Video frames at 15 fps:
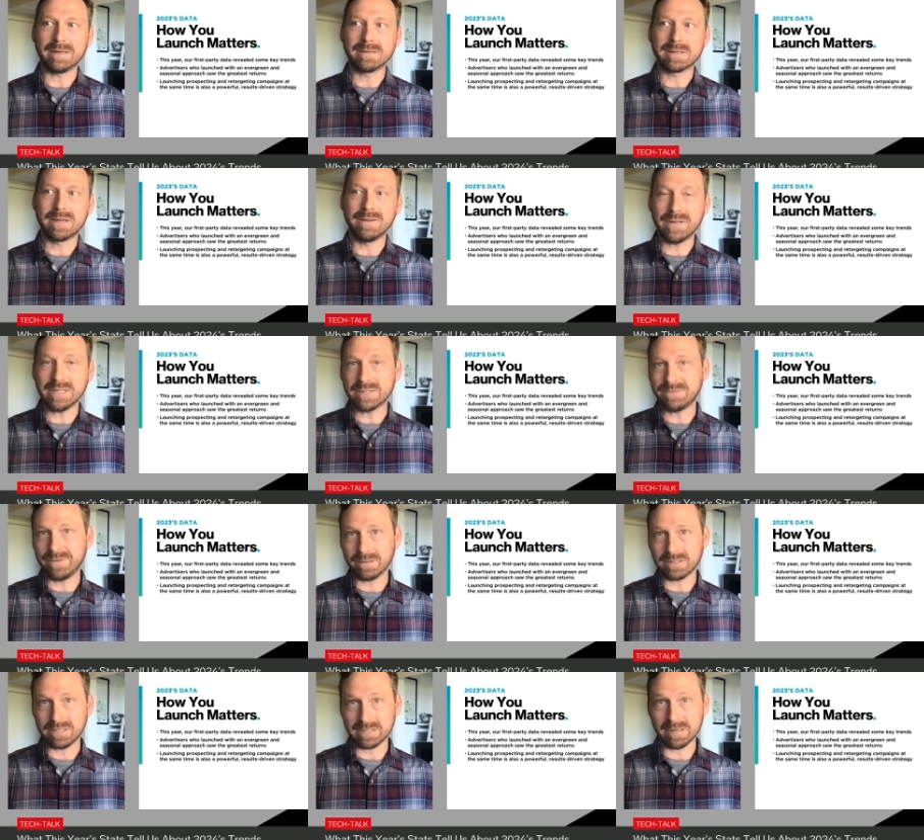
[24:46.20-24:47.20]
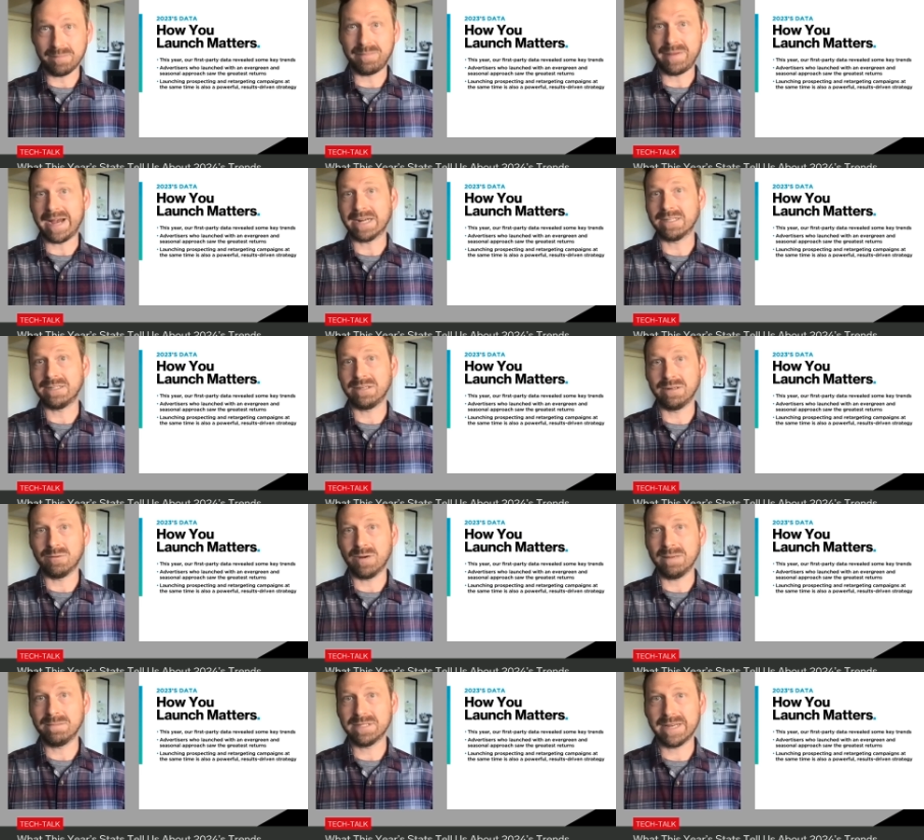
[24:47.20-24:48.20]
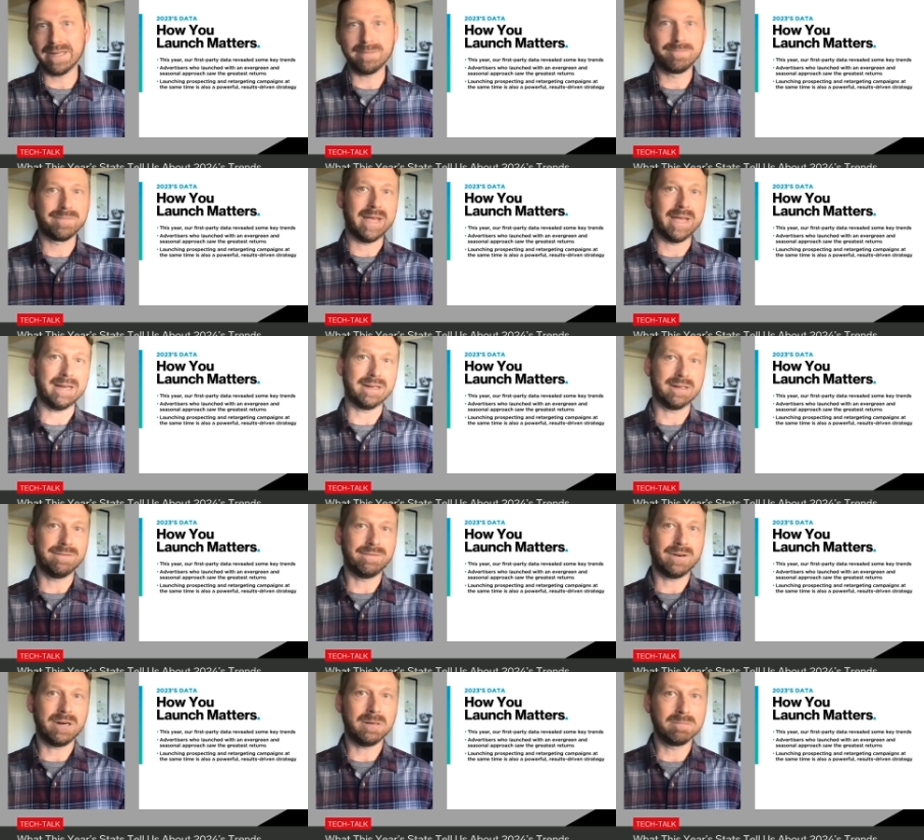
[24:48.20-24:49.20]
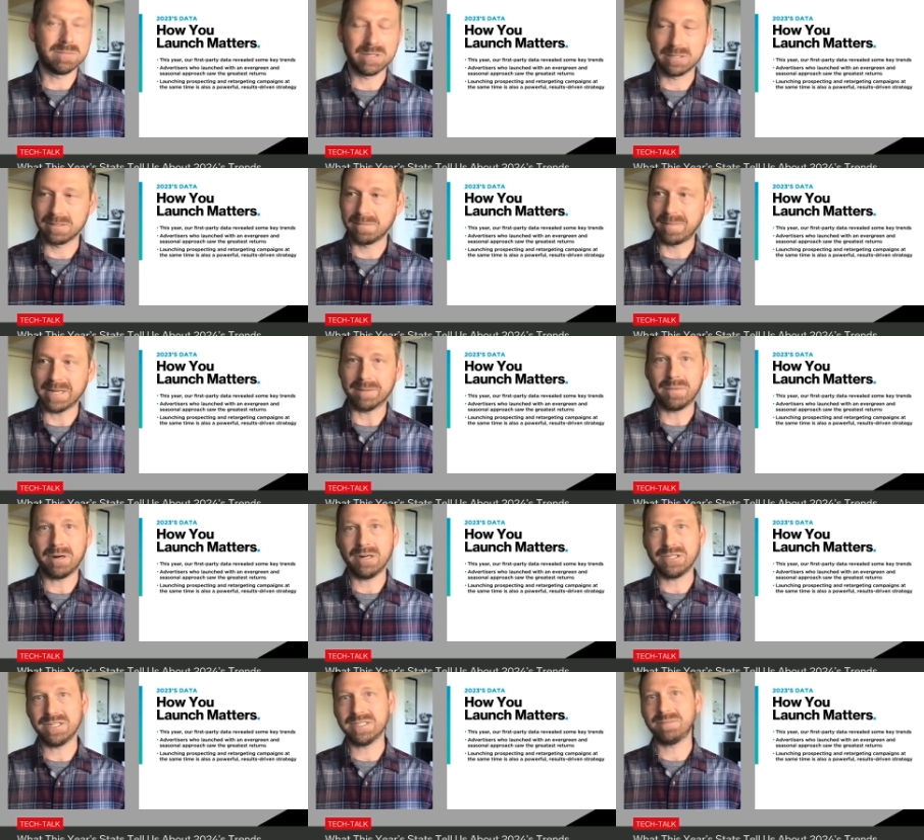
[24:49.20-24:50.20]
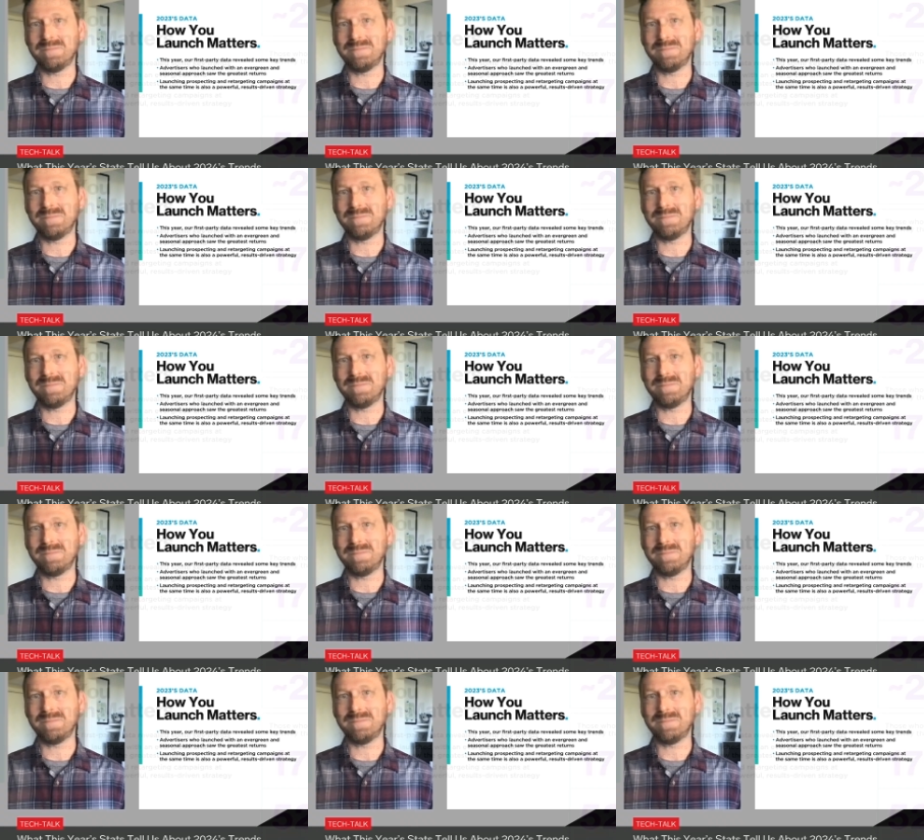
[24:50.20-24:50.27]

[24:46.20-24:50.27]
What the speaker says: convince folks to come back to your website and convert, make a purchase,